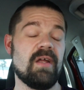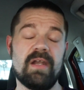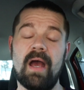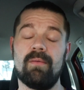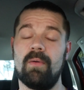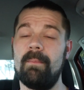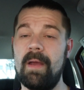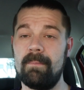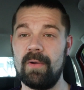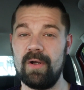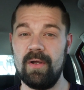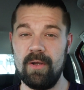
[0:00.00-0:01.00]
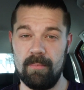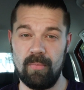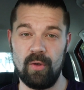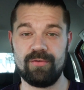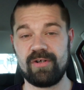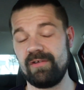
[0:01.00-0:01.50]
Now remember,
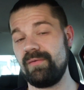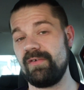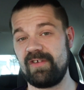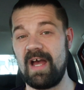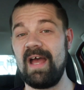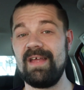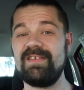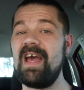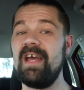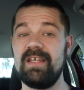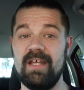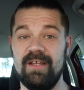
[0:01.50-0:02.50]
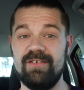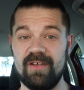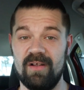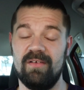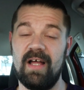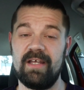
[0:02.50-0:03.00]
Moltres with Sky Attack is
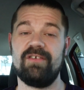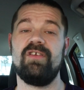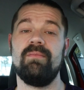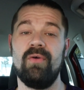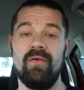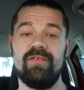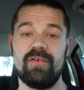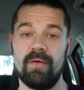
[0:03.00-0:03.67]
a legacy move,